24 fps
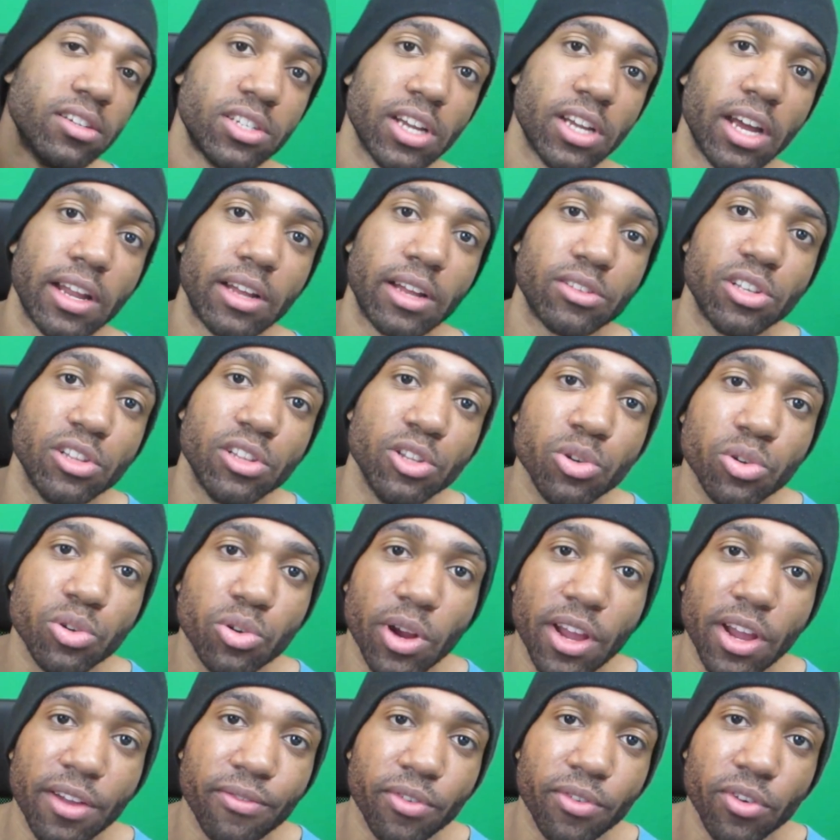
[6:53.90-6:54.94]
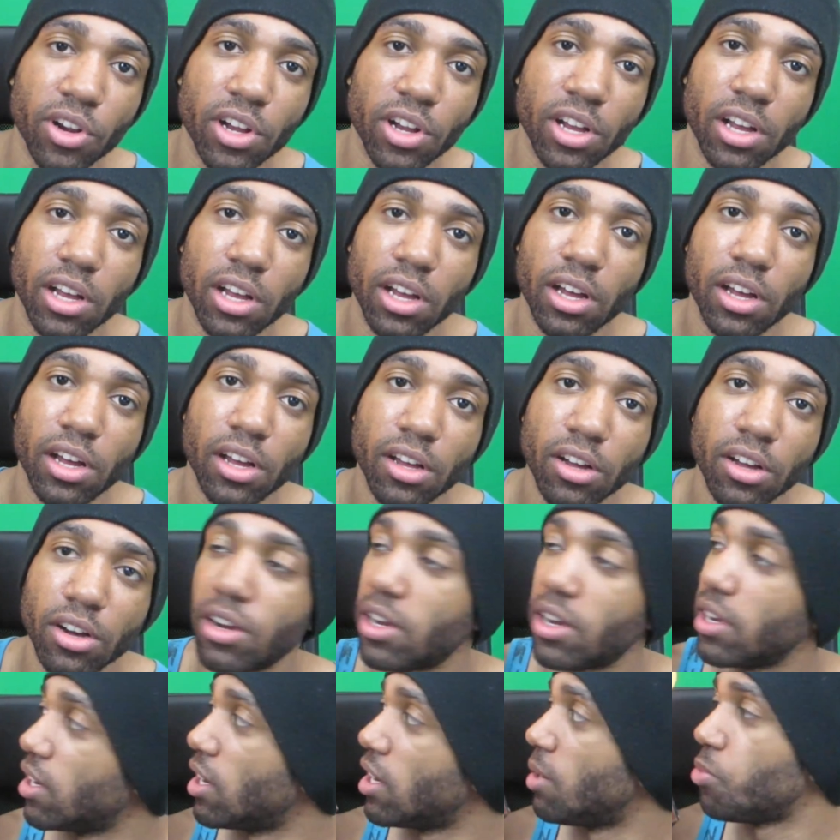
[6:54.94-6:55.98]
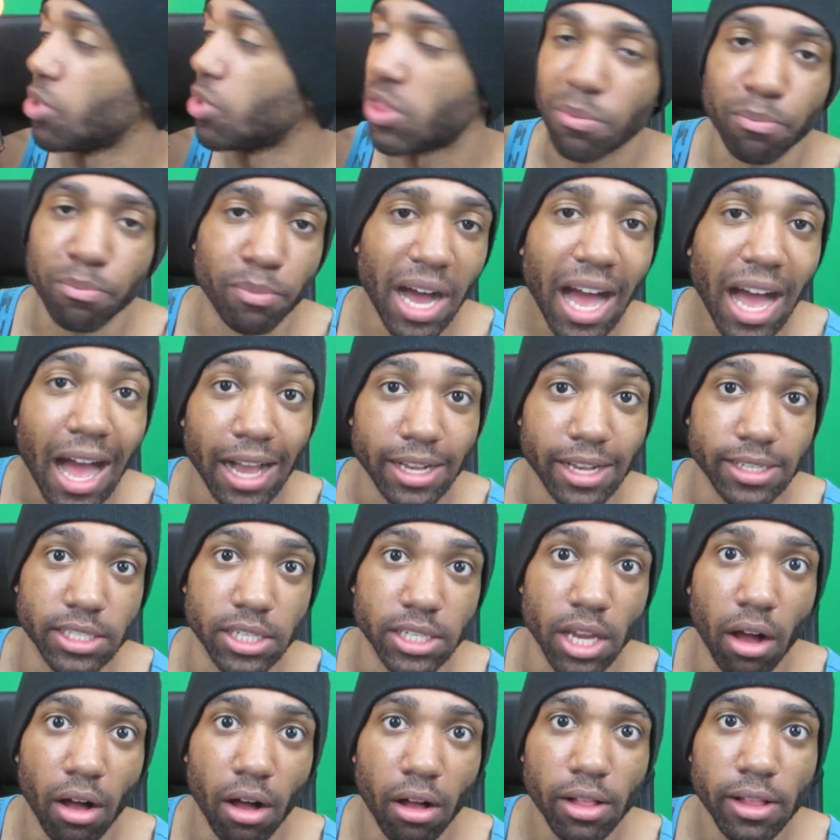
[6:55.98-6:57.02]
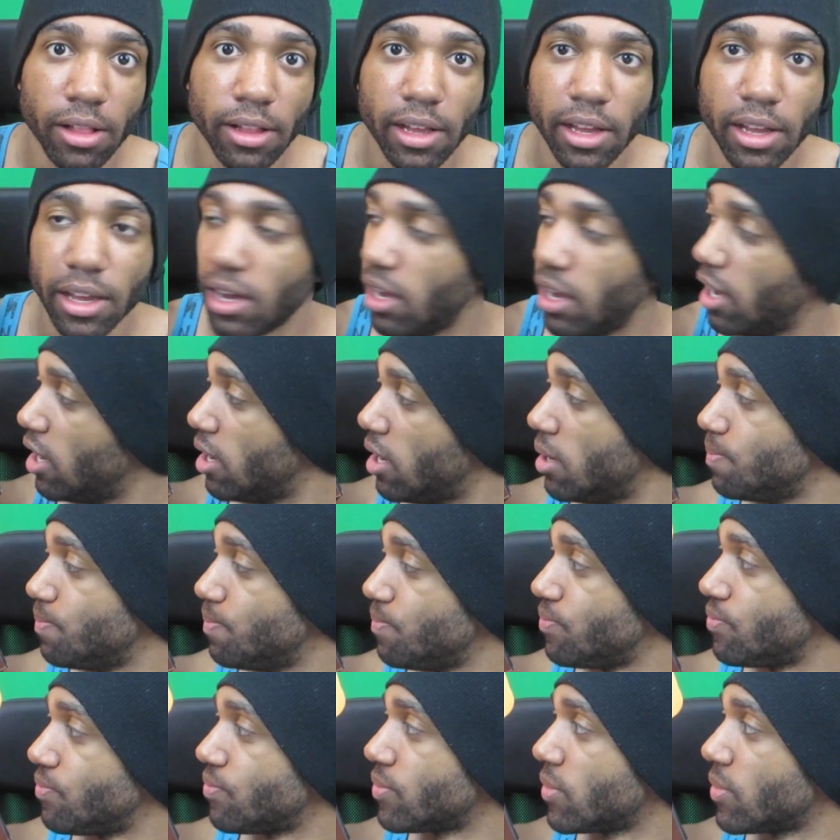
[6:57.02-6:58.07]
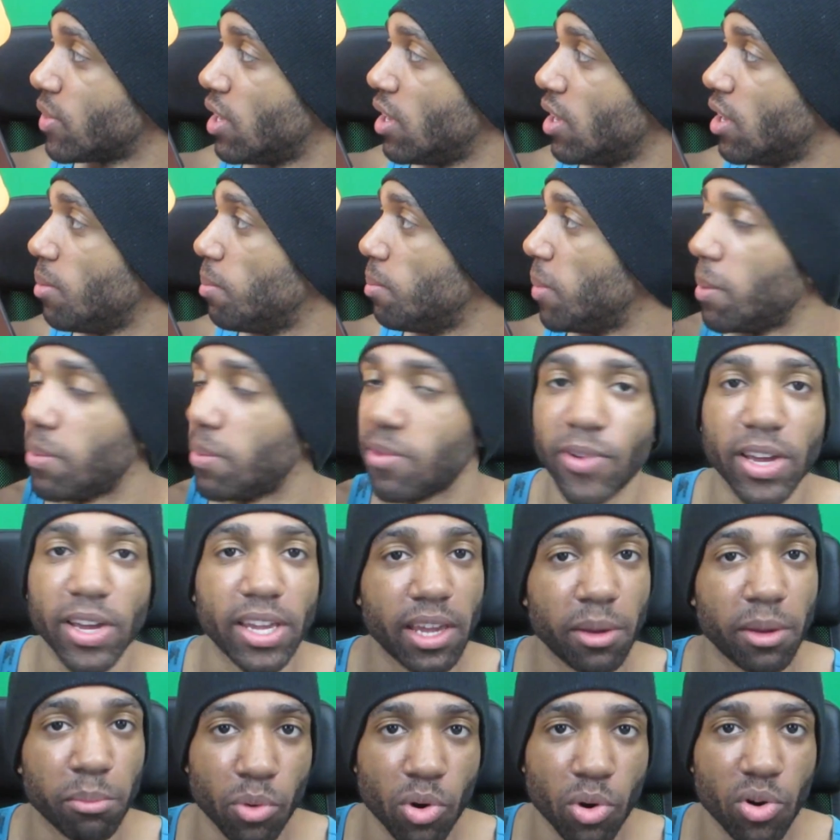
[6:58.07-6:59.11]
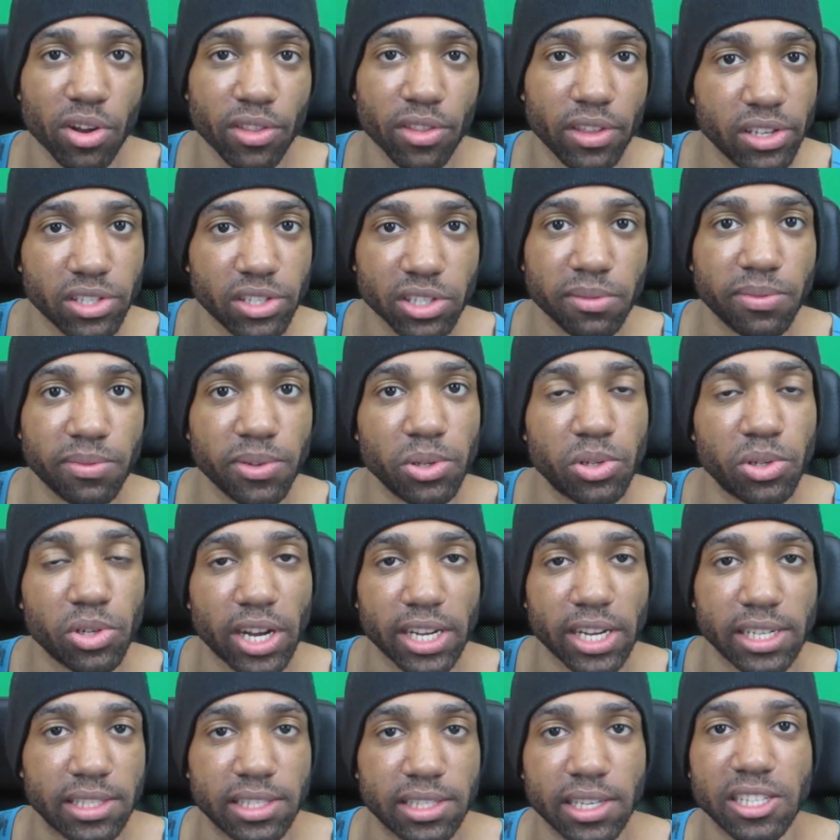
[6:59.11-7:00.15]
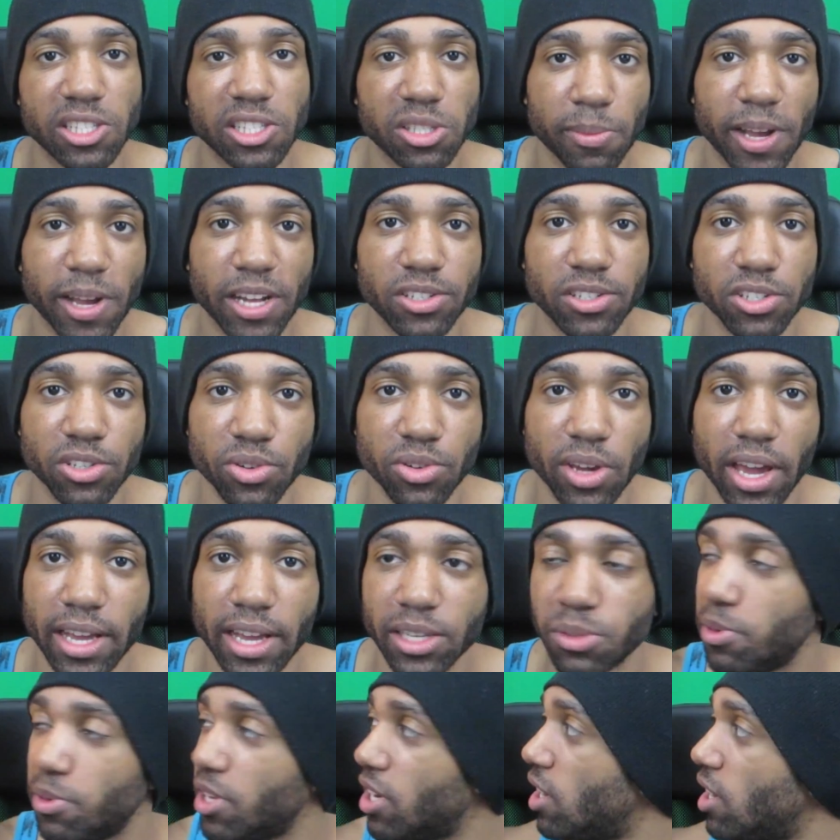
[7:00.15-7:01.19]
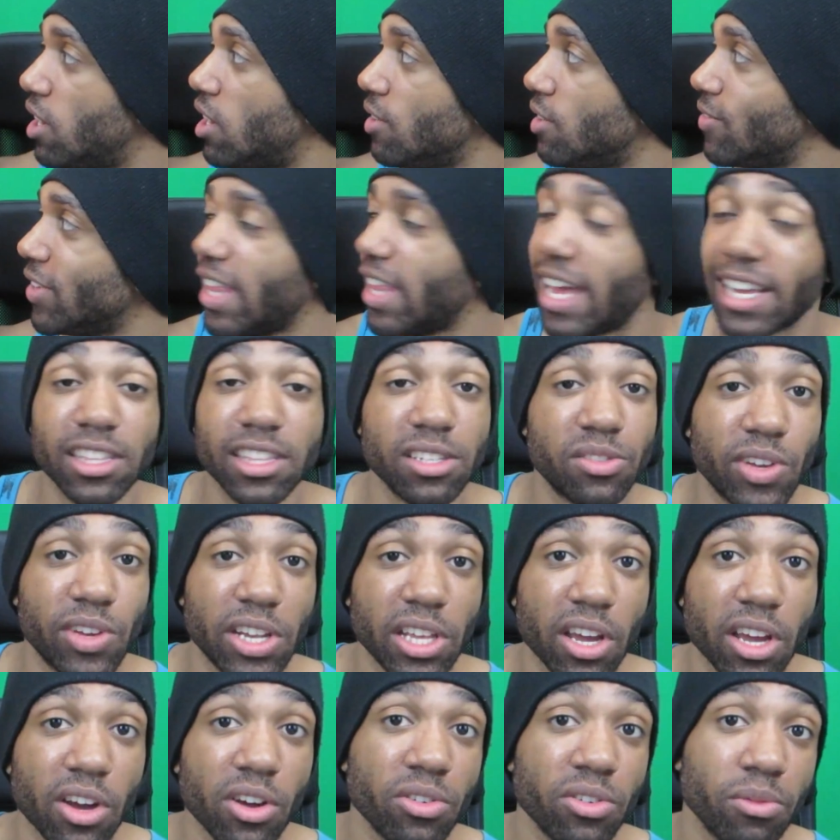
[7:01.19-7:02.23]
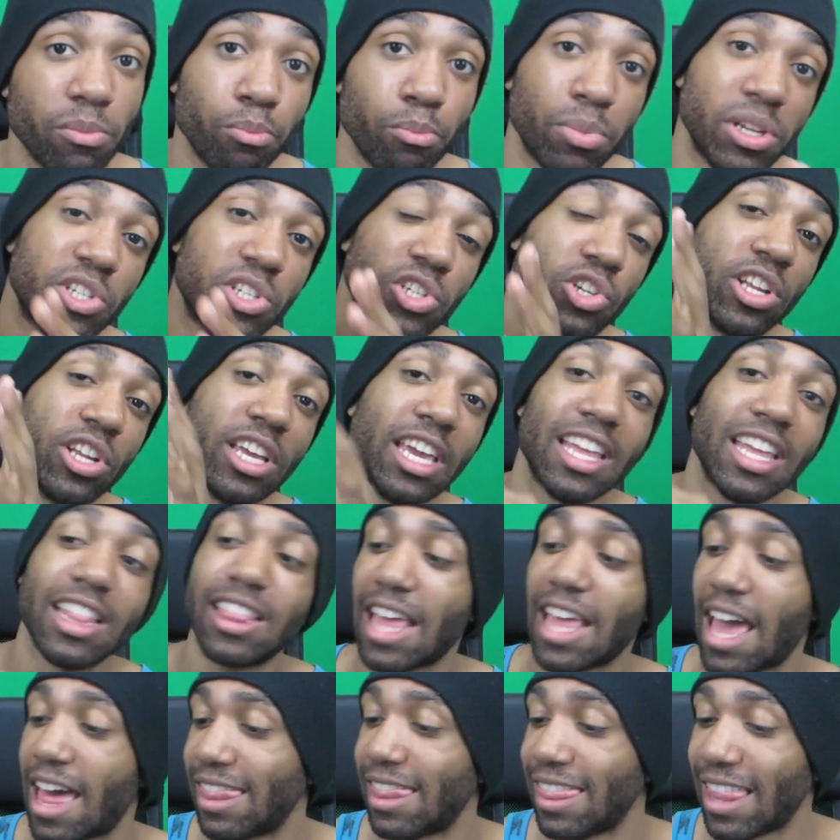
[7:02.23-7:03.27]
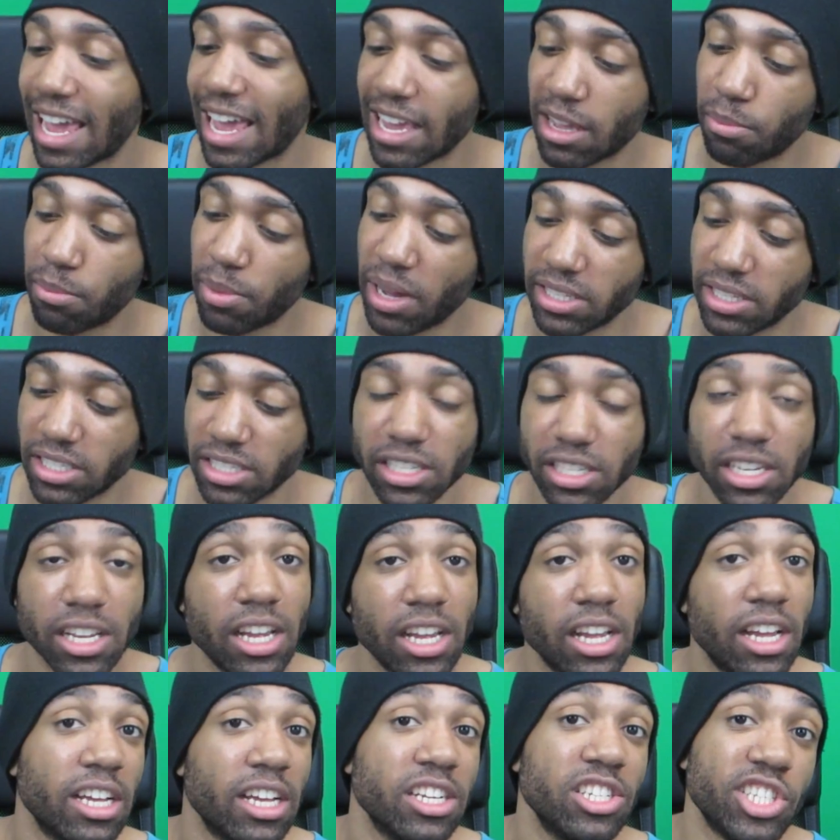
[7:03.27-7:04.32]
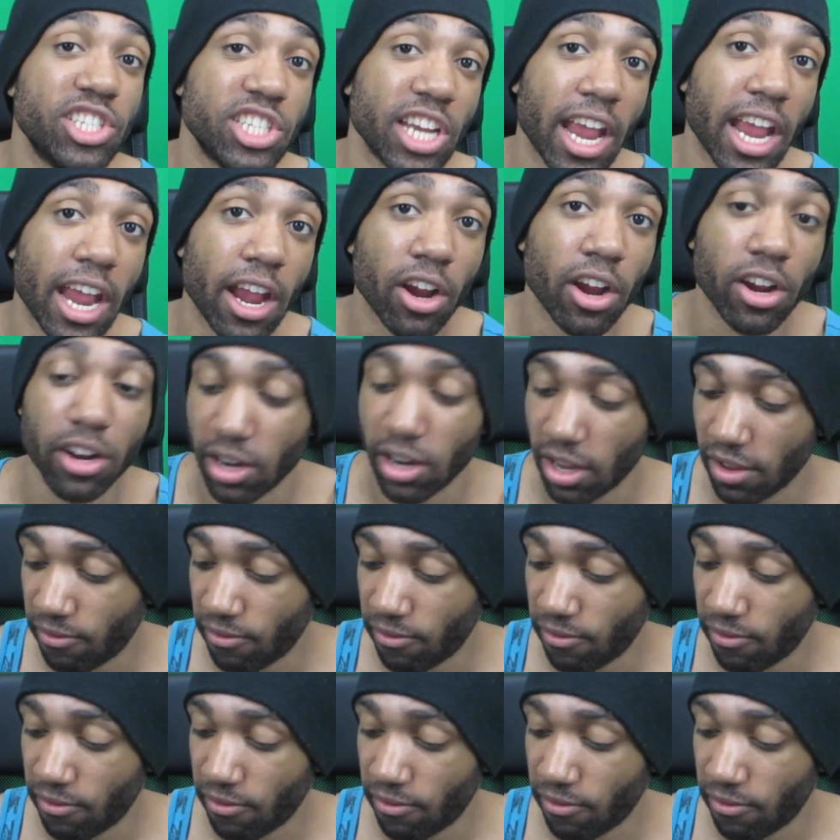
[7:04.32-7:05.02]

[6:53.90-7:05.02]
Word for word: shout out to Loot Crate for hooking it up with the box, y'all. Maybe if I get more of these in the future, I can send some out to you guys. But if you like this video, be sure to hit that like button, share,